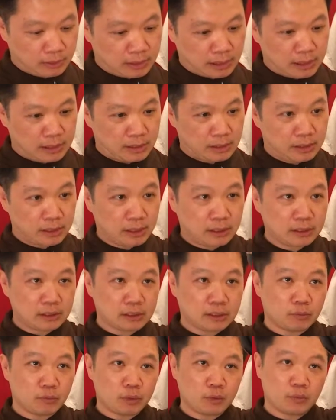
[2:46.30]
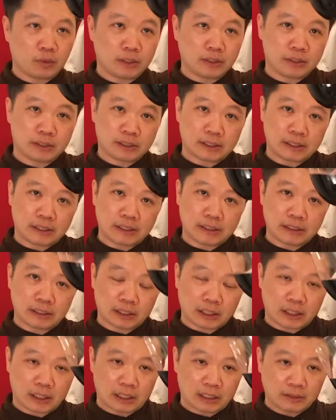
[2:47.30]
tasting, so we want to see the
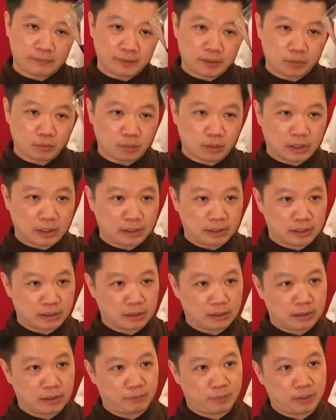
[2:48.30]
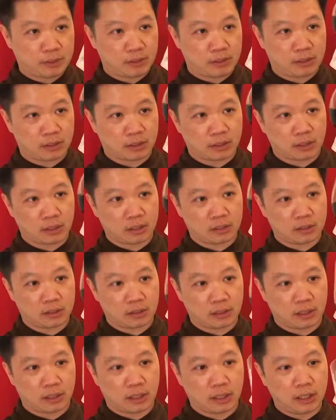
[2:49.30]
color of the wine, if it's dark or
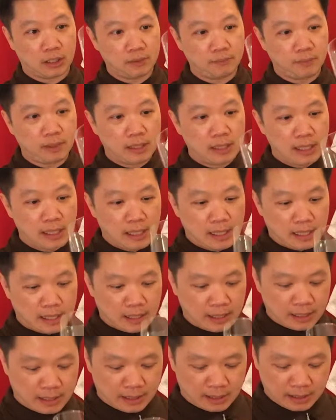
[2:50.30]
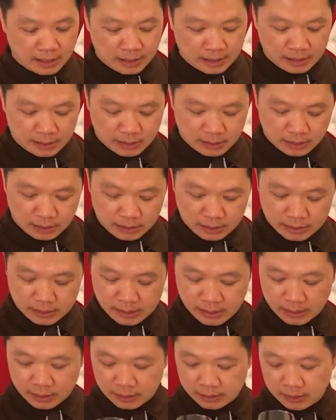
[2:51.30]
not. And the
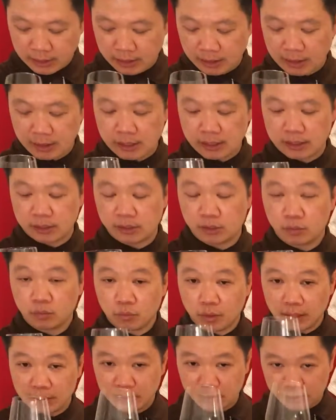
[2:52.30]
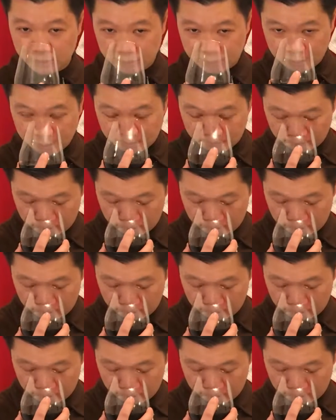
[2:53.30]
second thing is you want to see,